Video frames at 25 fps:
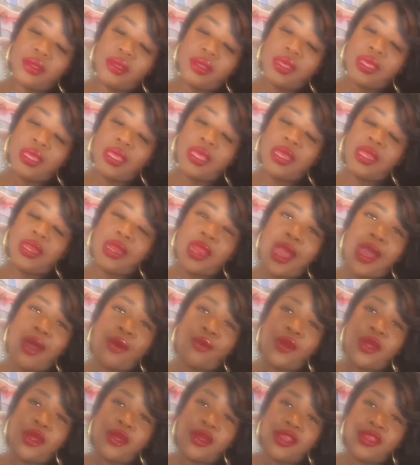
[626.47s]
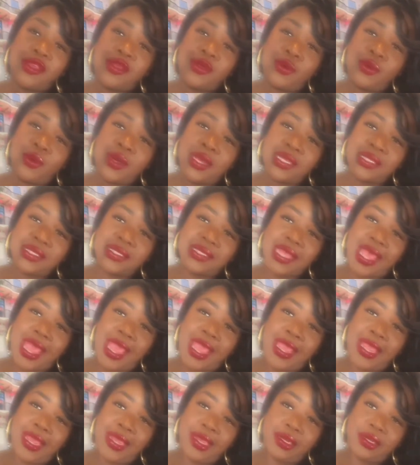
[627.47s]
And I wear a US
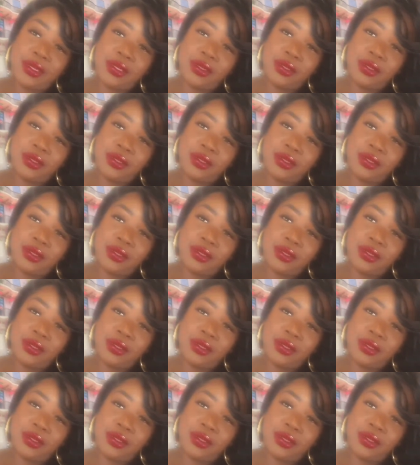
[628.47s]
8.